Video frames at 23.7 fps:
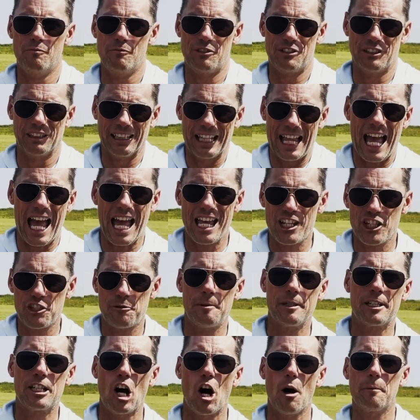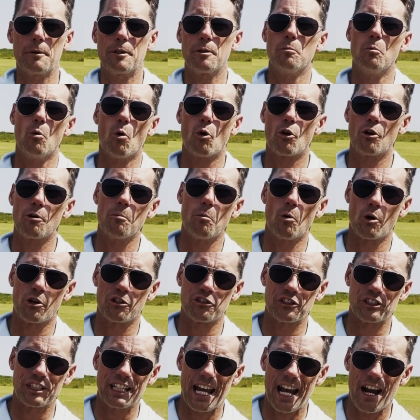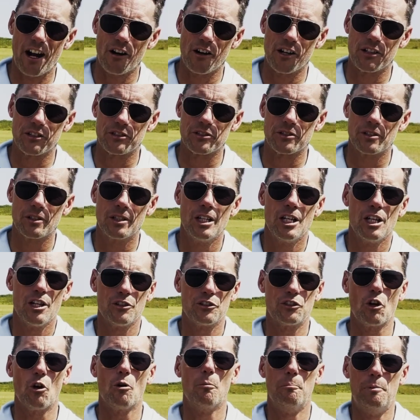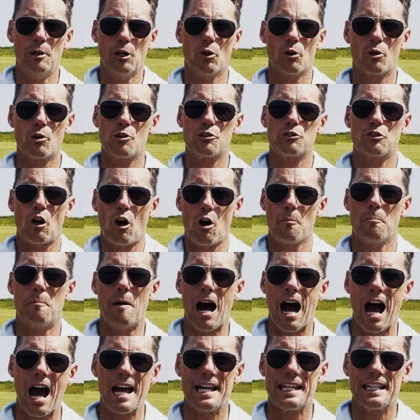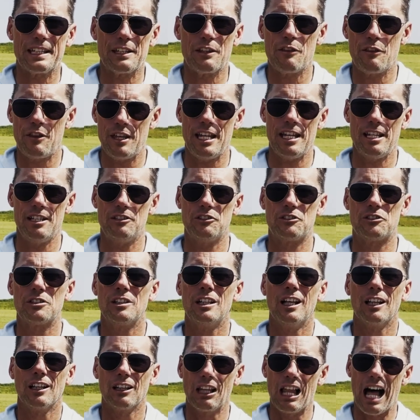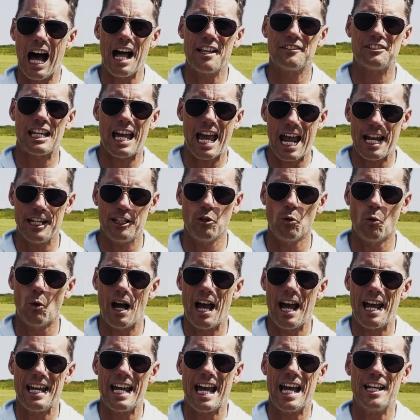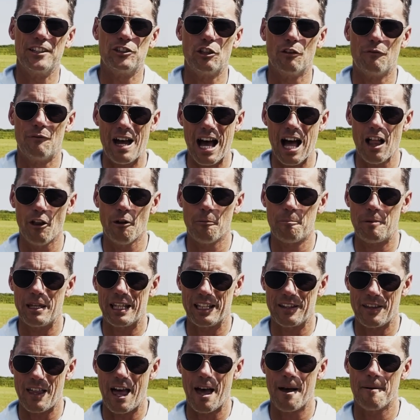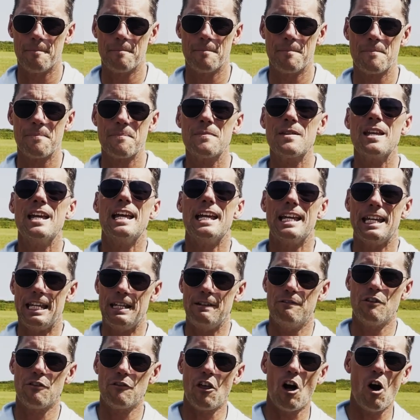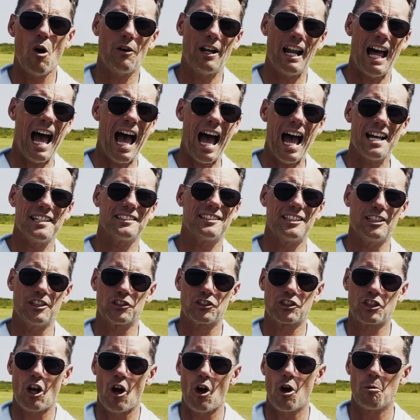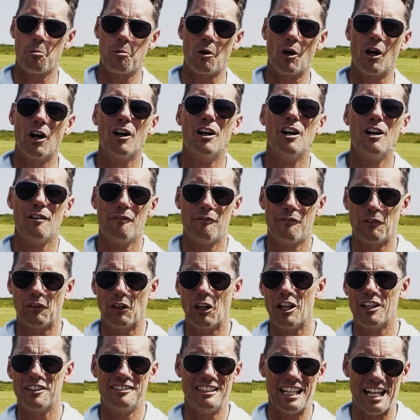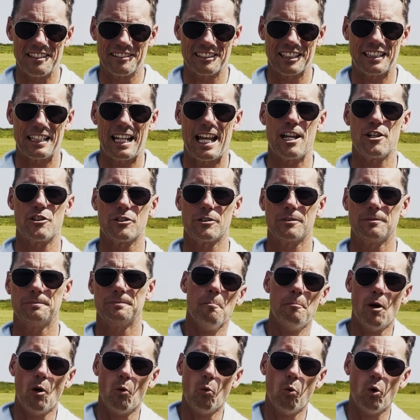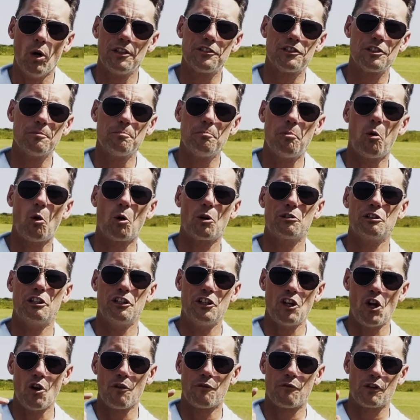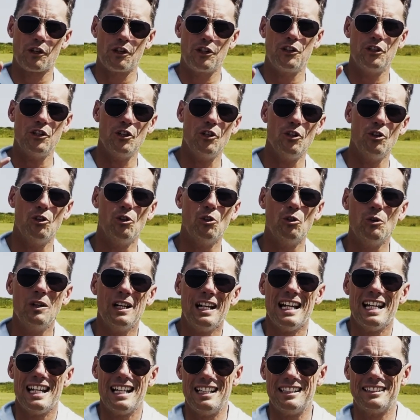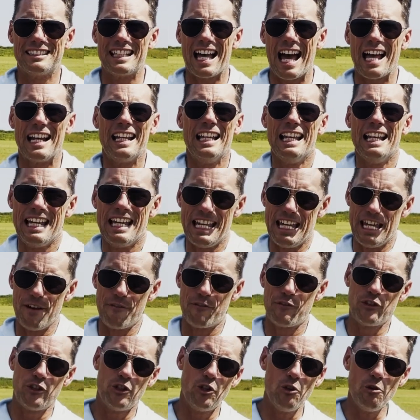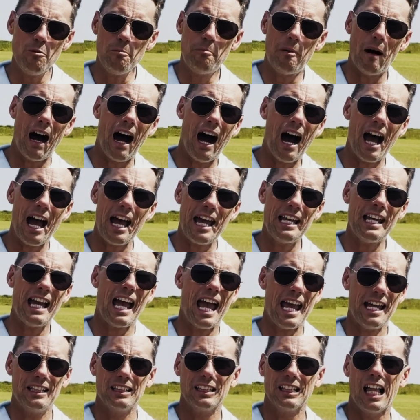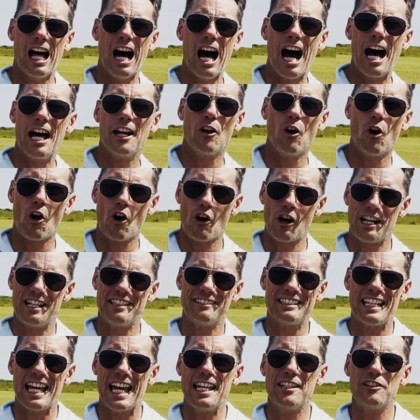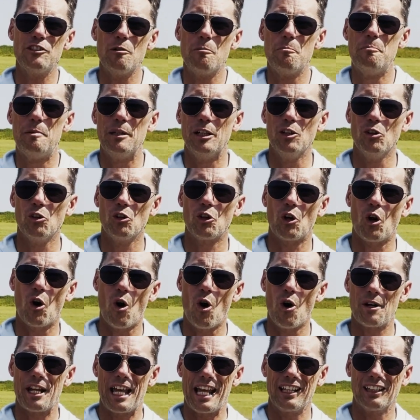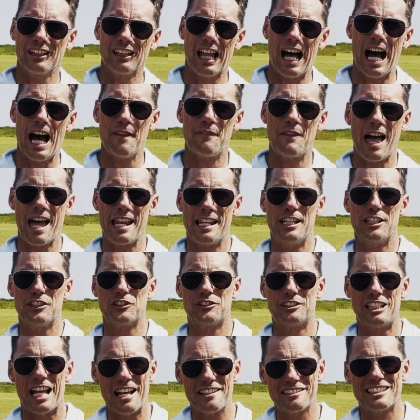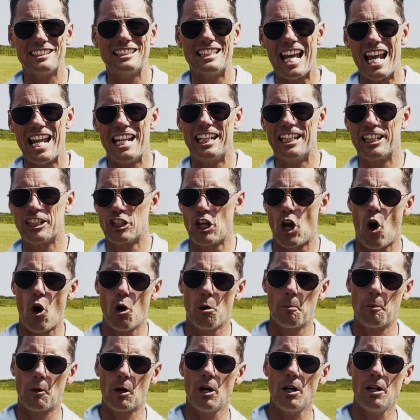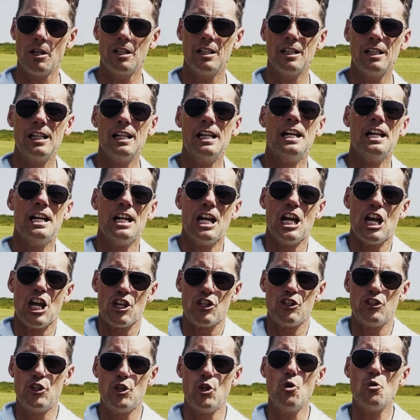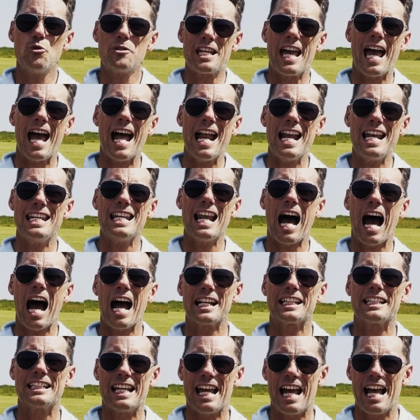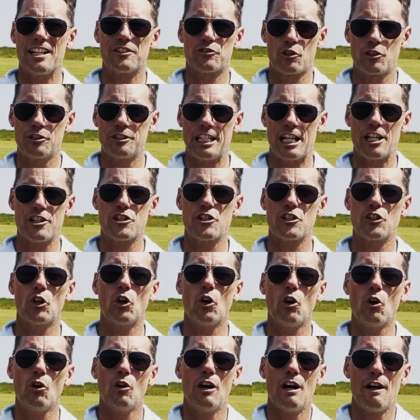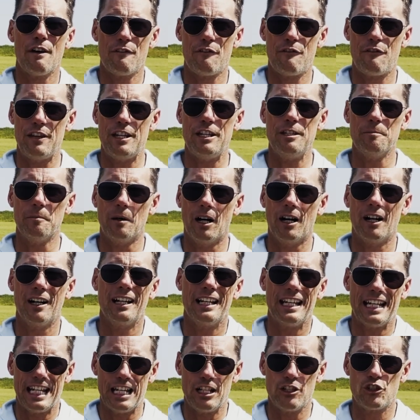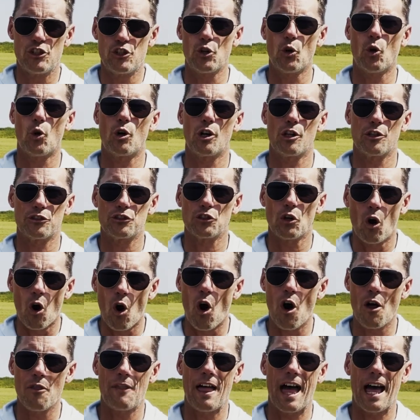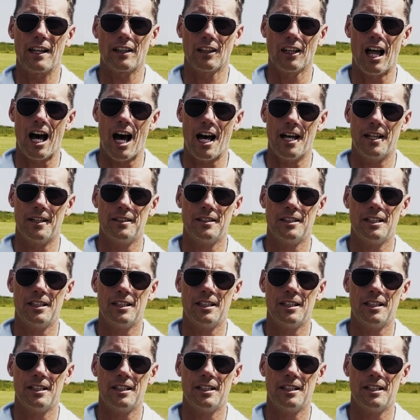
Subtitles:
land is becoming more and more scarce, so builders are buying these lots anyway and developing them, even though it has this COBRA flood designation. But what's important to know for you is that if you buy a lot or intend to build on a lot that is designated COBRA, you cannot get traditional FEMA insurance on that lot.